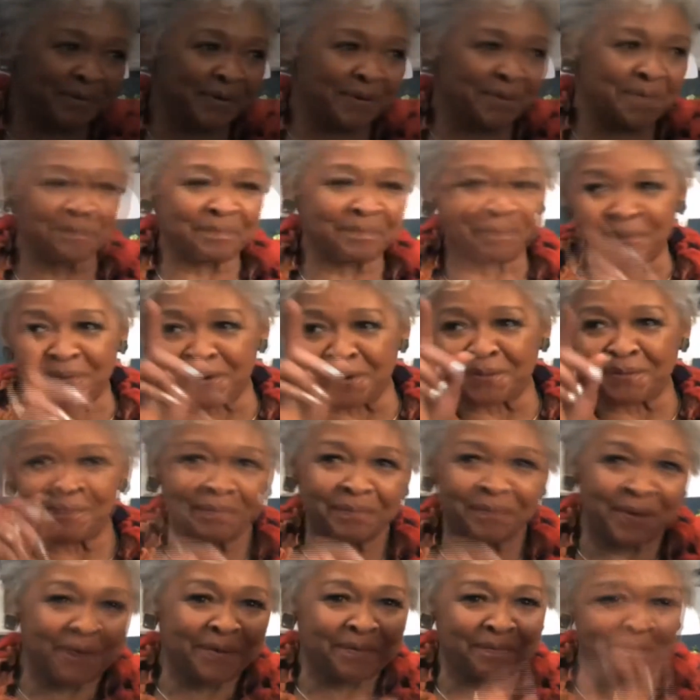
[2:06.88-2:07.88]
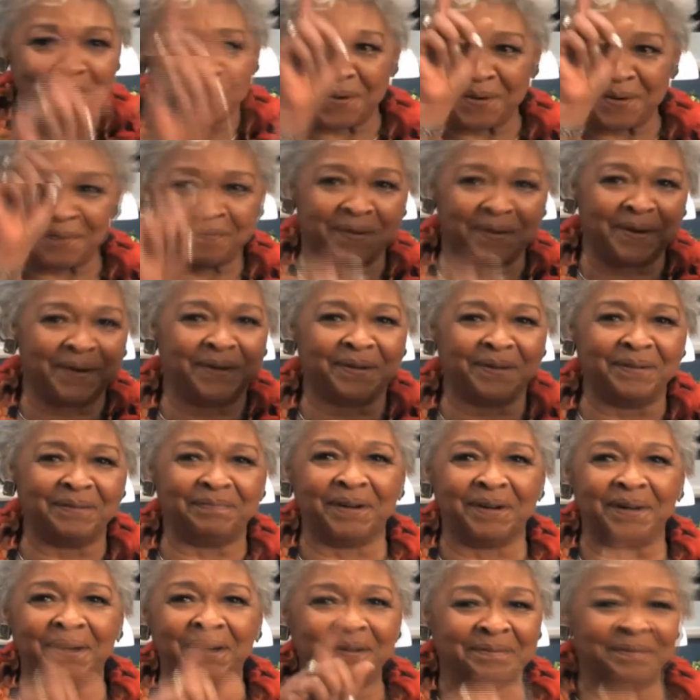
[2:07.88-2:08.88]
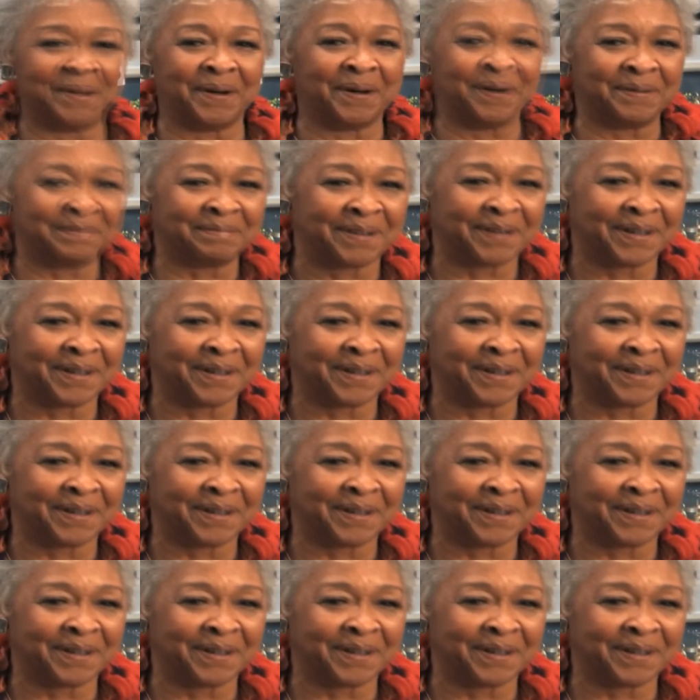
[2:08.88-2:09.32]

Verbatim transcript: boom, boom, boom, boom, boom, boom,